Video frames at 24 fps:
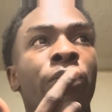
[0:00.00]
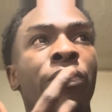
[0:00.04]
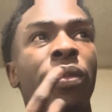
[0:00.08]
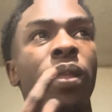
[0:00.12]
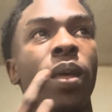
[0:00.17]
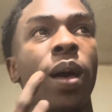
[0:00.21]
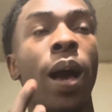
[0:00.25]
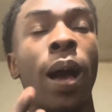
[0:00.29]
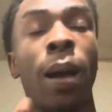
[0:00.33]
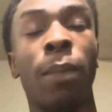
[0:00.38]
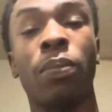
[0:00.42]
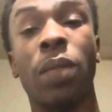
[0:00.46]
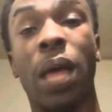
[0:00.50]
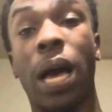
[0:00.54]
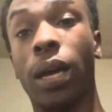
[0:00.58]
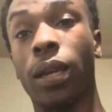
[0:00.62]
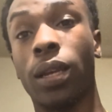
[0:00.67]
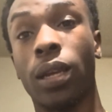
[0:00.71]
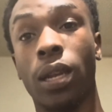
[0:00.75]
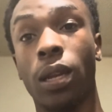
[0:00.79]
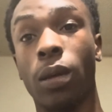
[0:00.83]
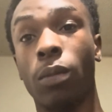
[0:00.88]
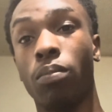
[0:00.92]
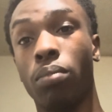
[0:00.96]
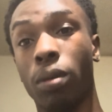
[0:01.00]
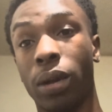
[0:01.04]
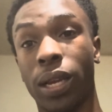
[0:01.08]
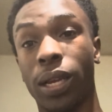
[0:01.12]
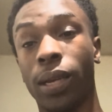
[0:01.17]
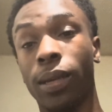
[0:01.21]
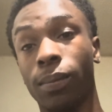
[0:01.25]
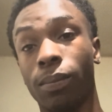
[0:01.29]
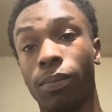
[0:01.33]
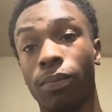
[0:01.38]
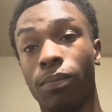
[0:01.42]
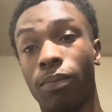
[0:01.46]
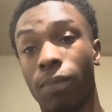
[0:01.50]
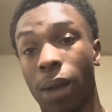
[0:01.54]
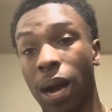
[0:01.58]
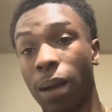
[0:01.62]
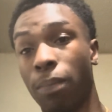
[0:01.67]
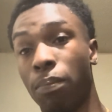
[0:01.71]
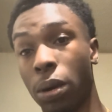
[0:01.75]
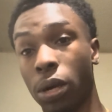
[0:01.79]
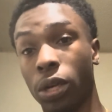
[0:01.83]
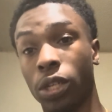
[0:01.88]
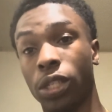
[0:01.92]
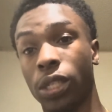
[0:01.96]
I'm not gonna bring my
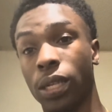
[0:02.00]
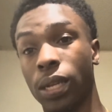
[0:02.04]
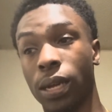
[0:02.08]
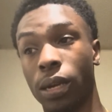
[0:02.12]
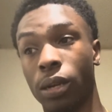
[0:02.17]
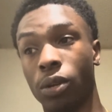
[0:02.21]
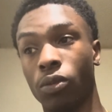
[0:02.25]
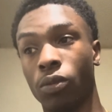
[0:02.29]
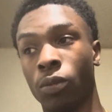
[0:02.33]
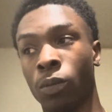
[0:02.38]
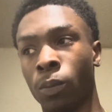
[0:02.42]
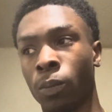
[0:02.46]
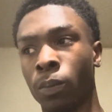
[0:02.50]
person out